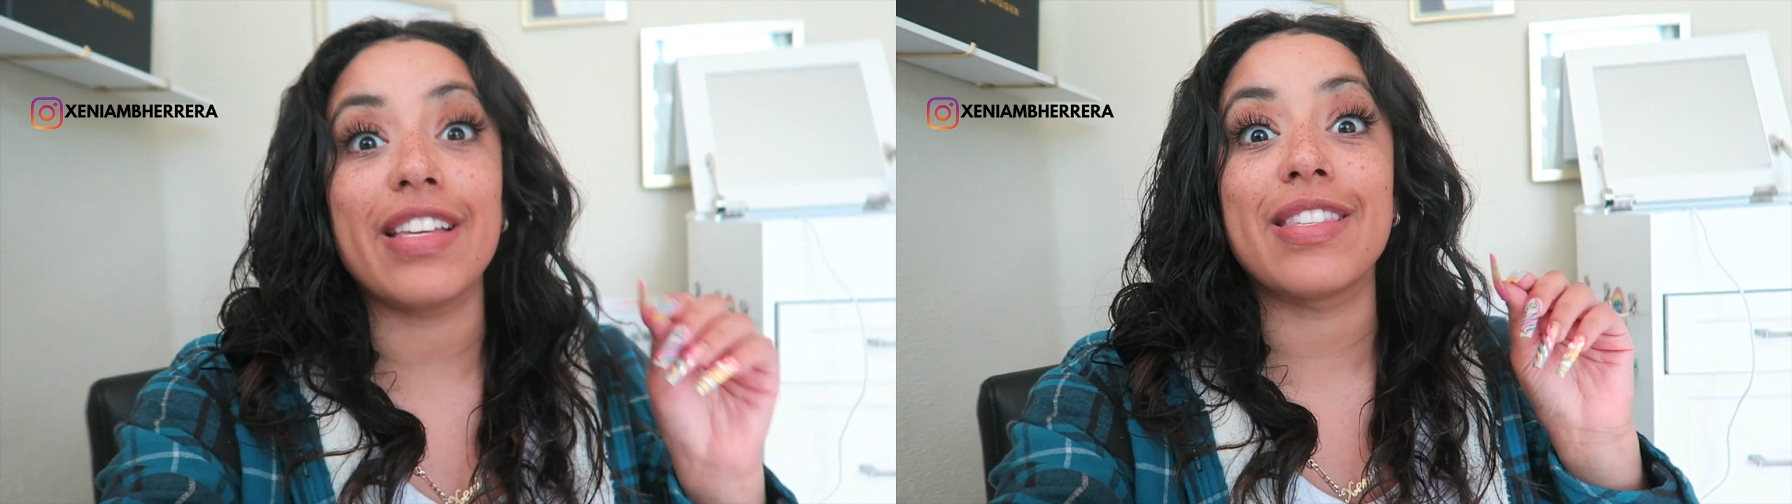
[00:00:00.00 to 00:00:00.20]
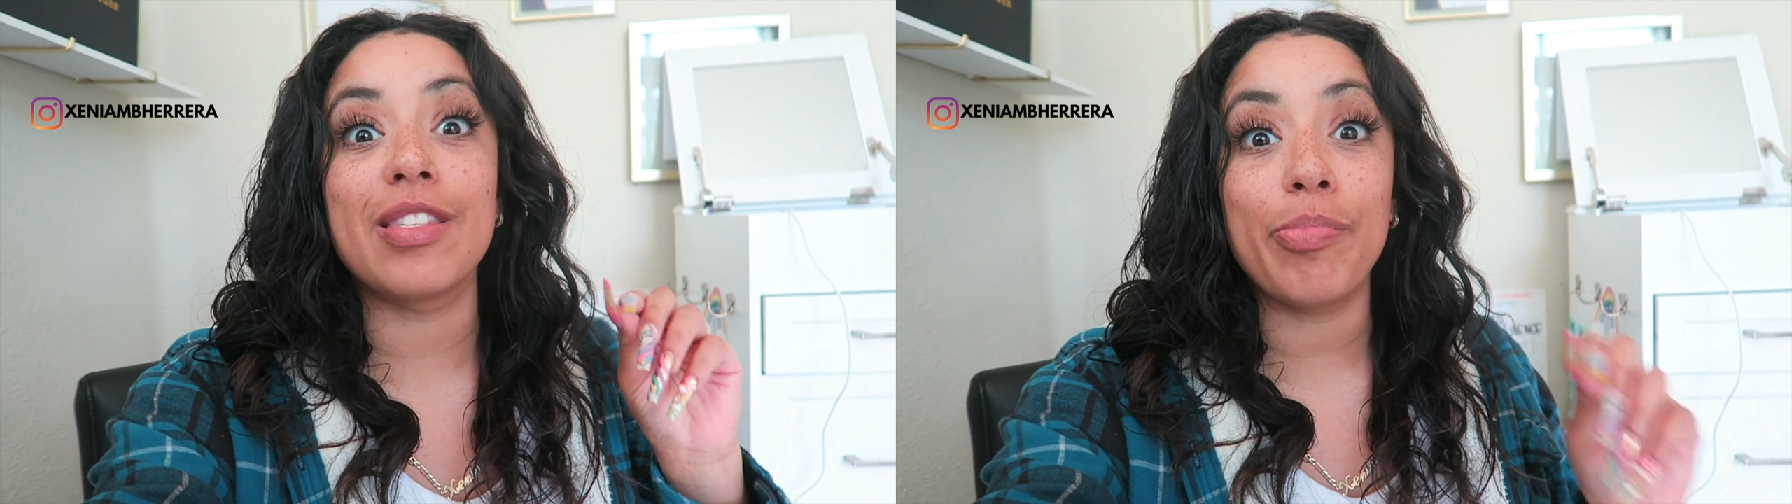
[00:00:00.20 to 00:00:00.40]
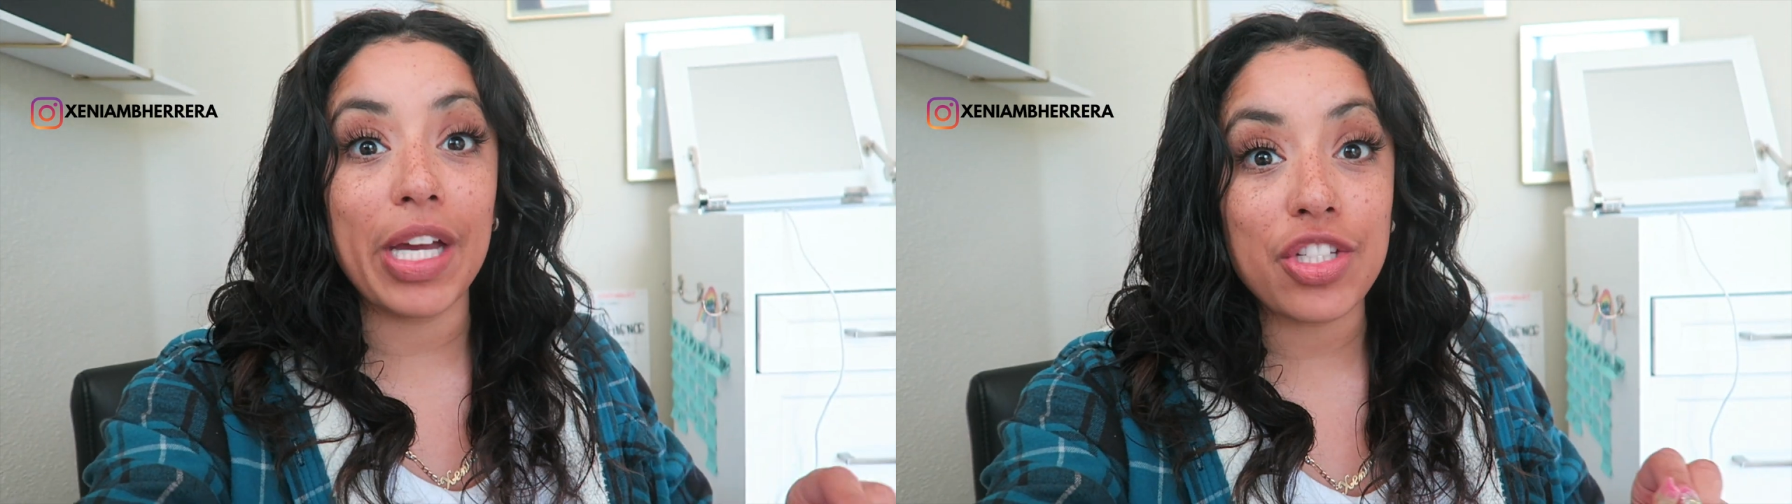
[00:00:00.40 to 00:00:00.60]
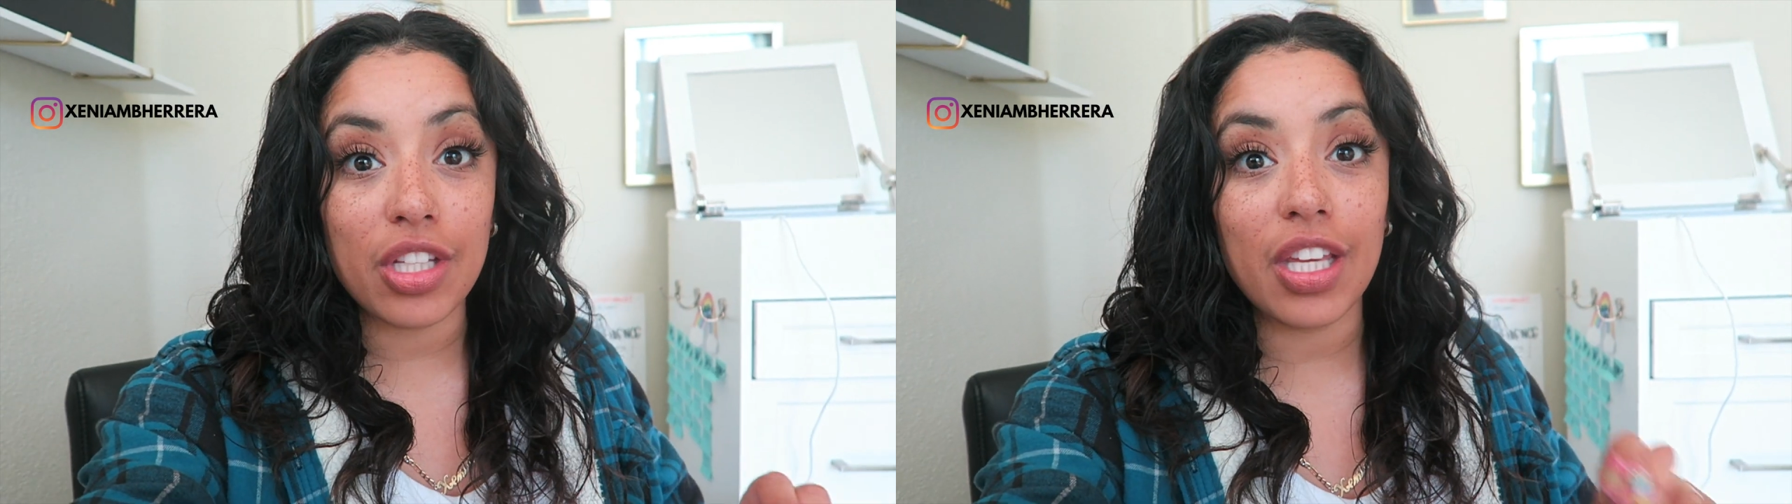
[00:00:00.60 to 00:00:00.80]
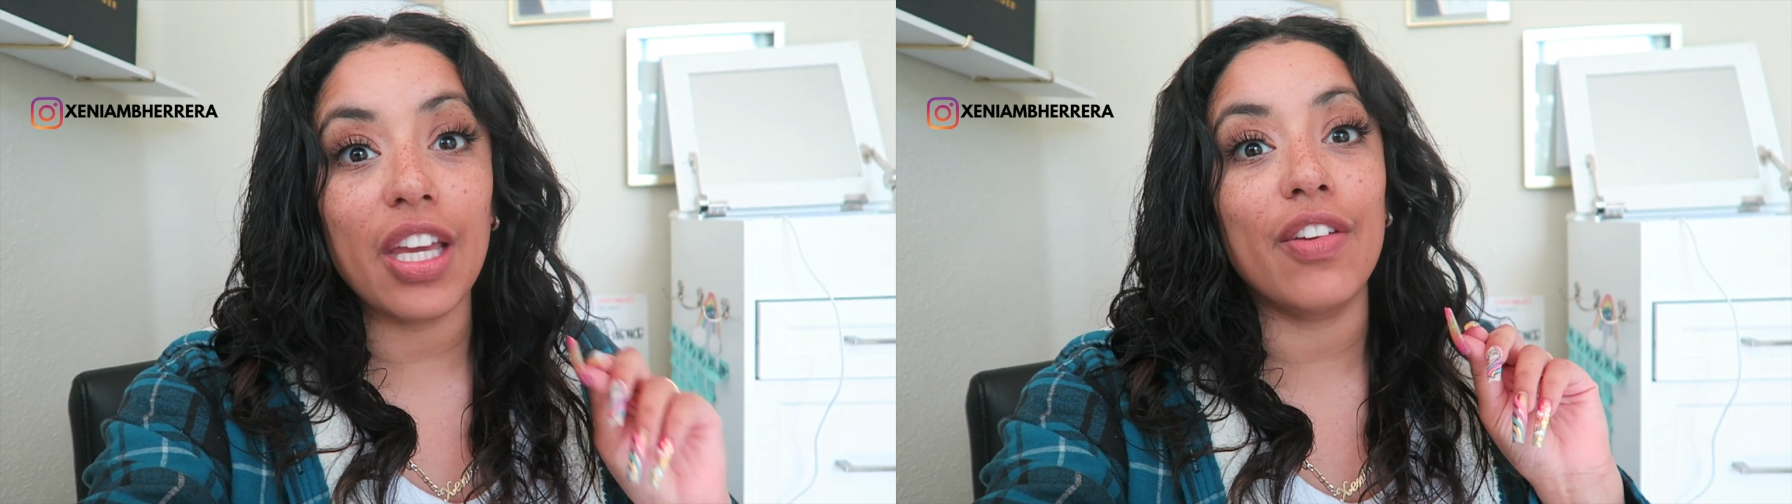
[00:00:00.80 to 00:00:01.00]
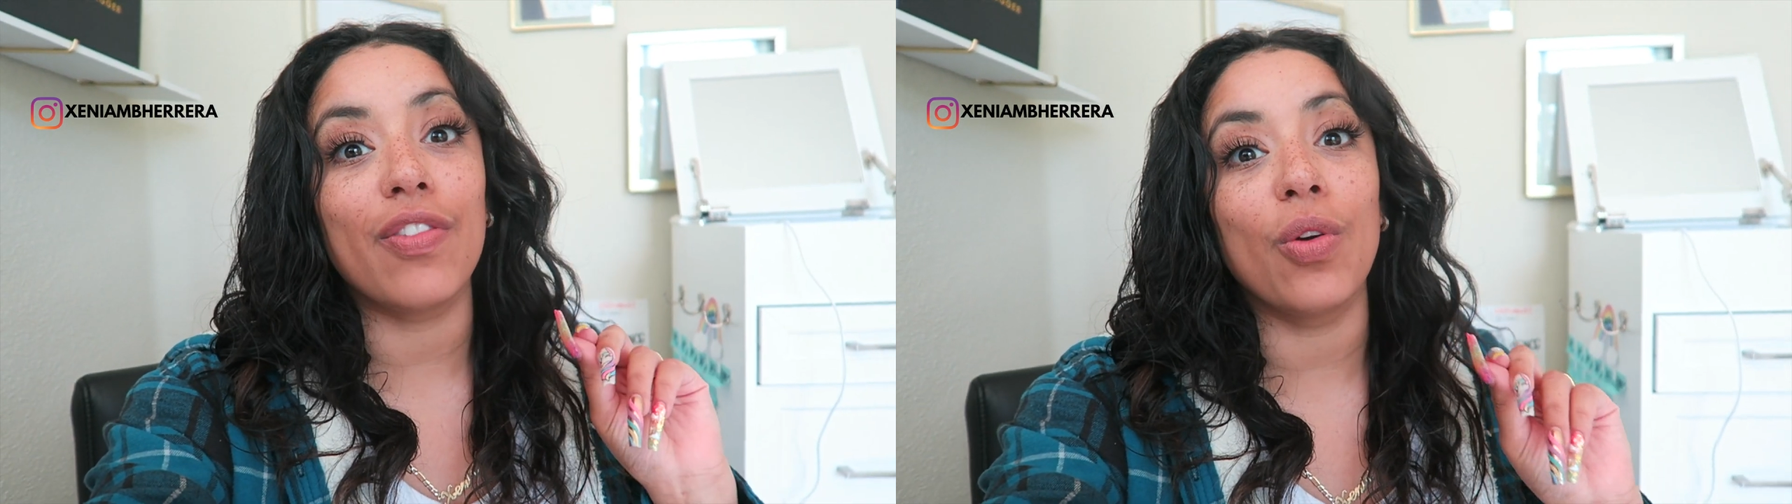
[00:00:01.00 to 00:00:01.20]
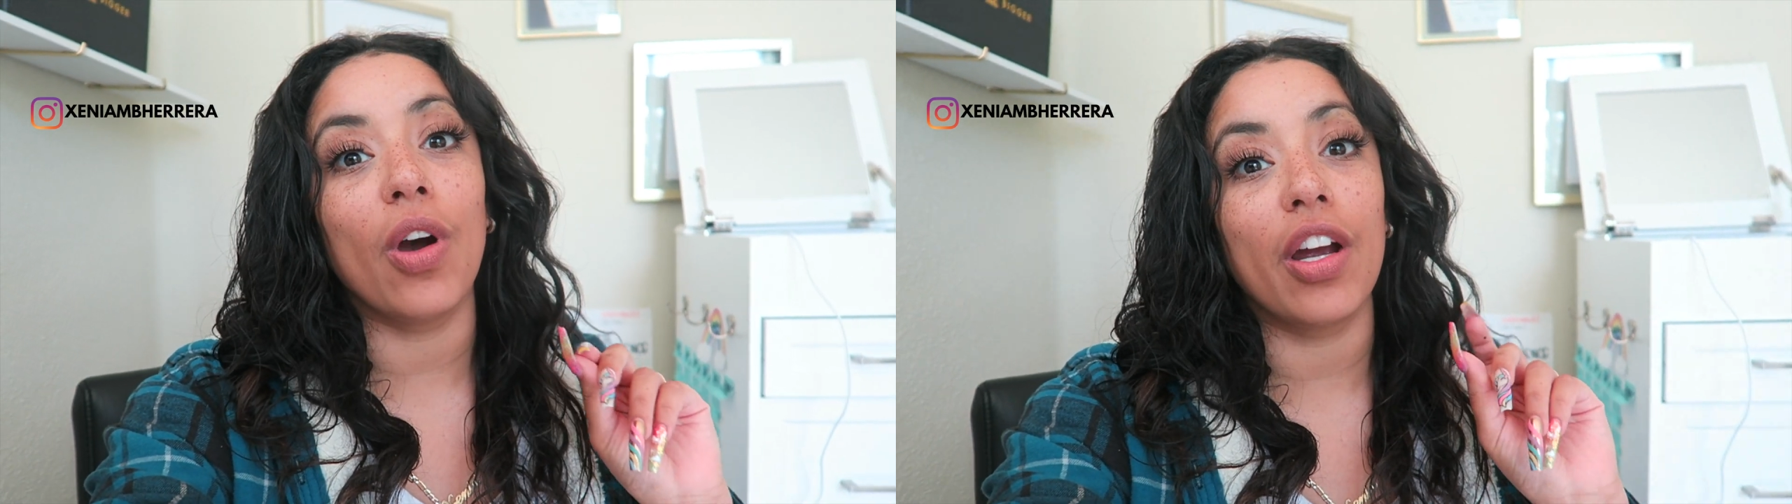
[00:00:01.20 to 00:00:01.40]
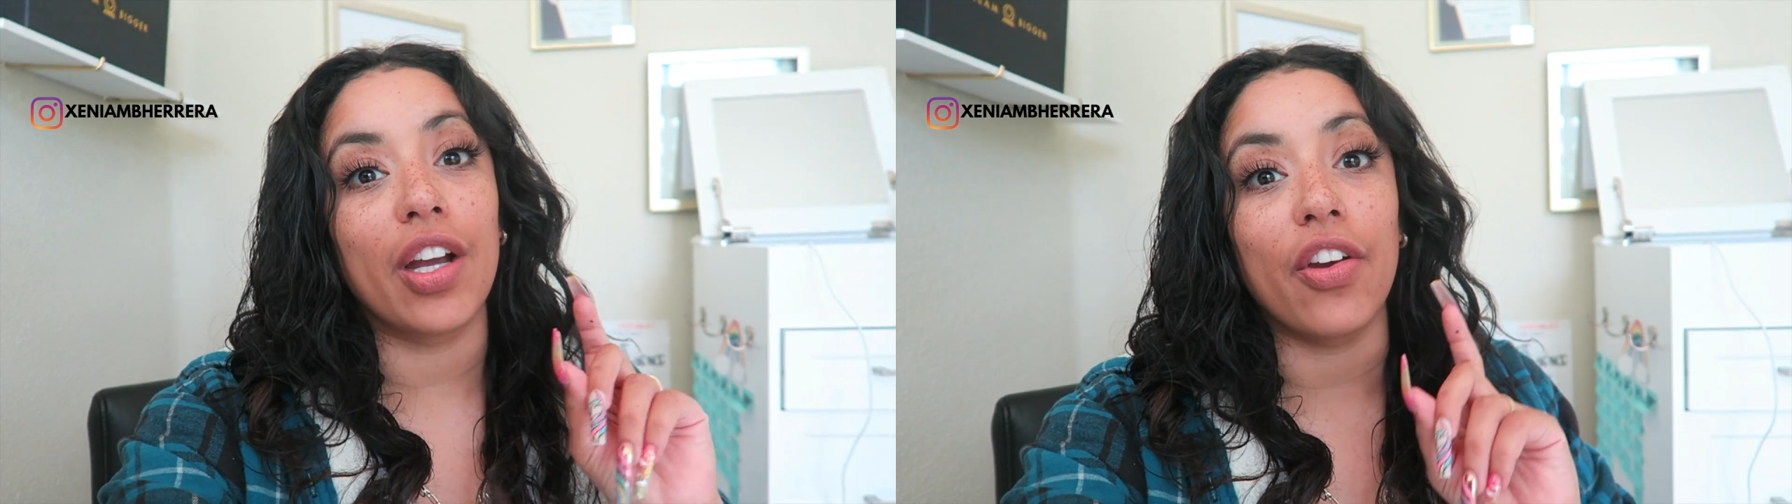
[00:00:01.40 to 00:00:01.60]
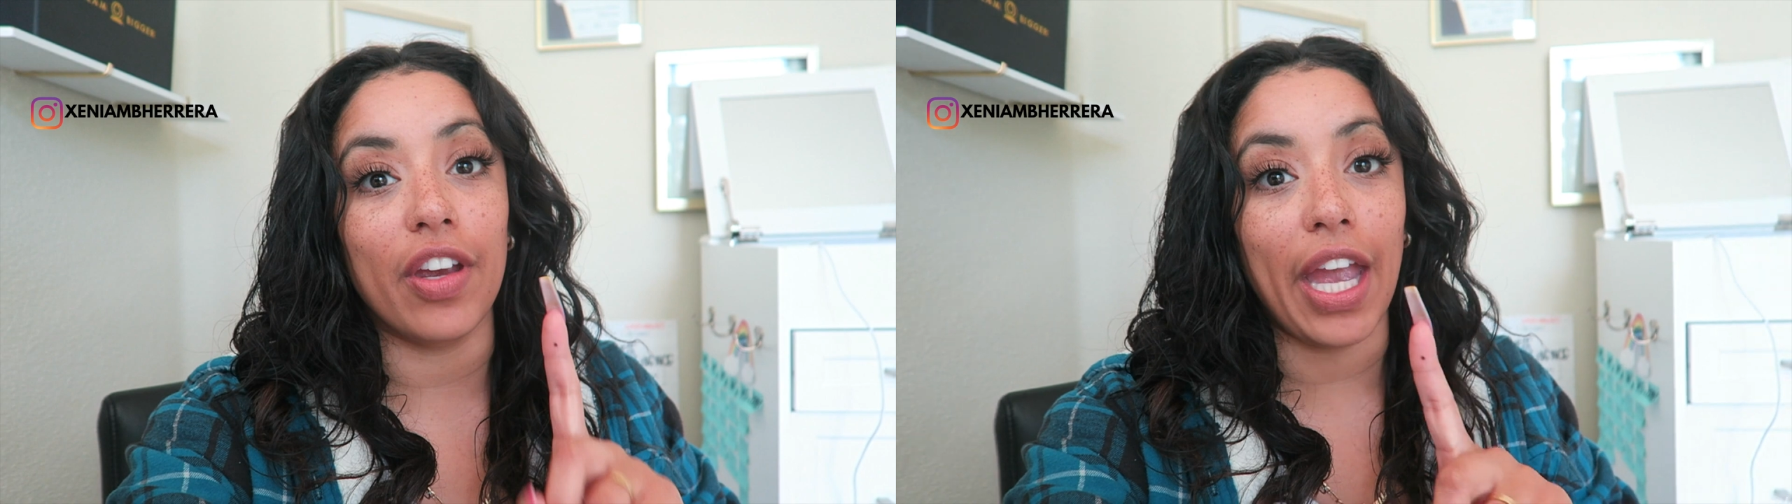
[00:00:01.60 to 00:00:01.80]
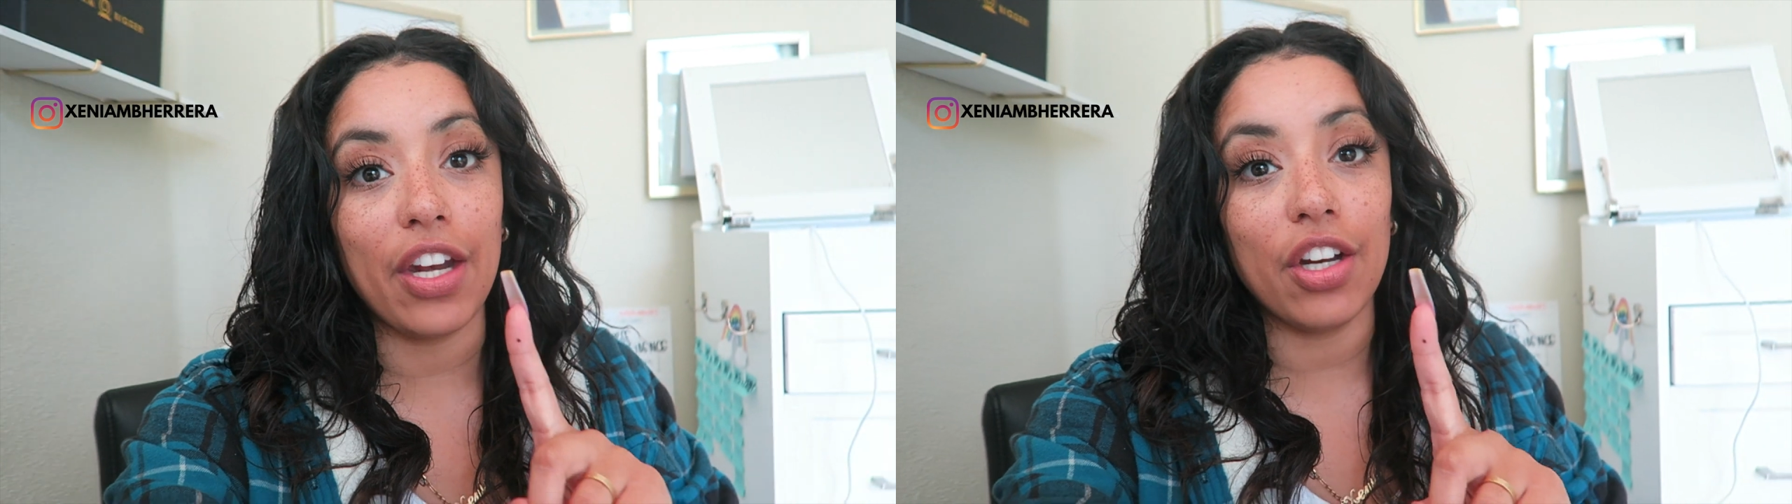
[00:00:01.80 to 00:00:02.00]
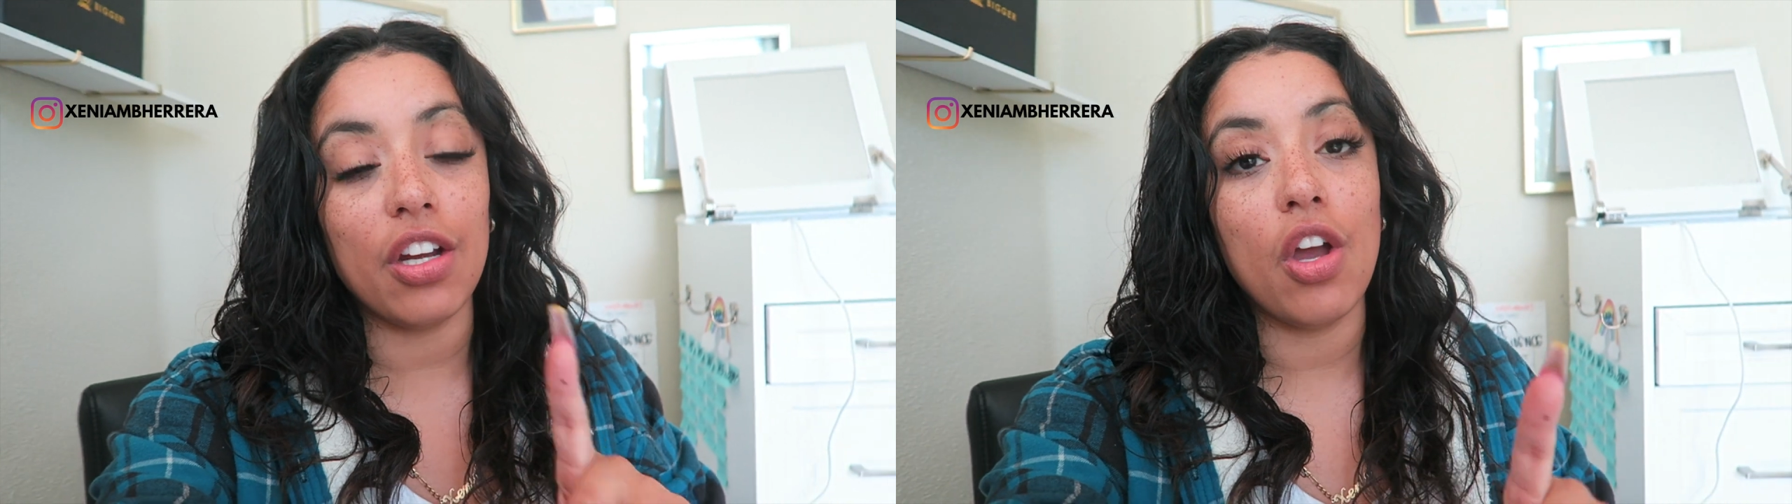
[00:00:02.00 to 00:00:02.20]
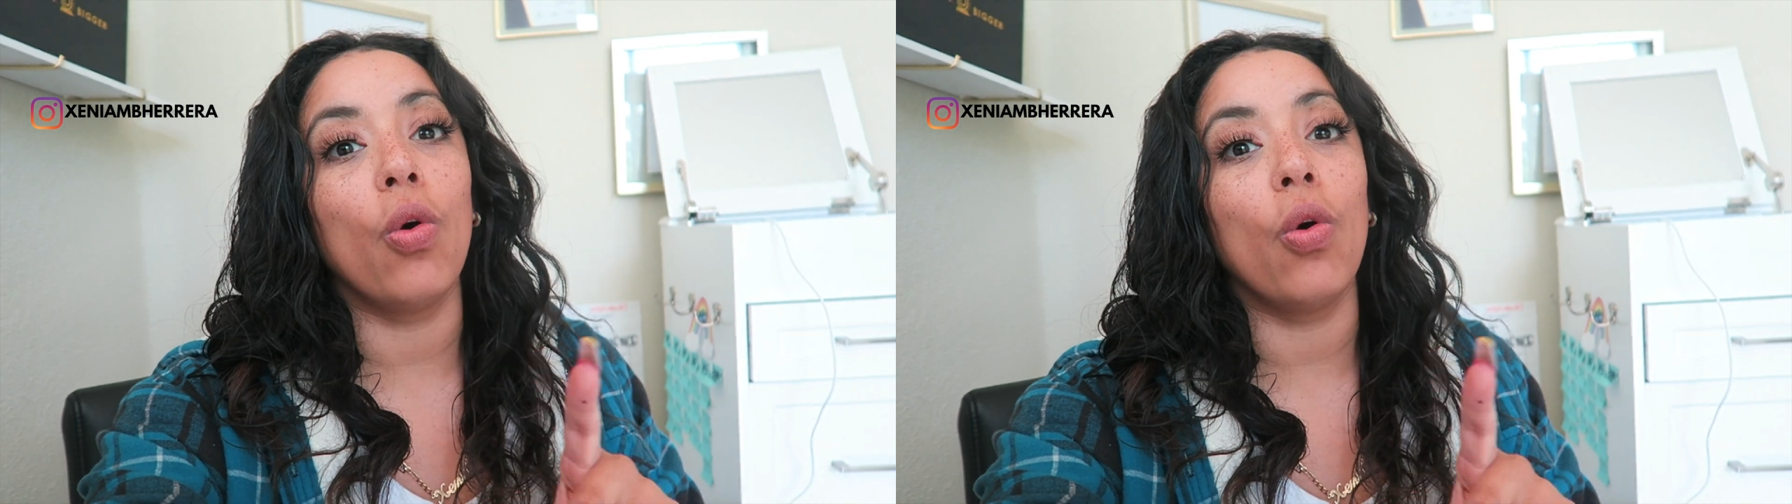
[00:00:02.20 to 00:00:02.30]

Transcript: especially if you are a creator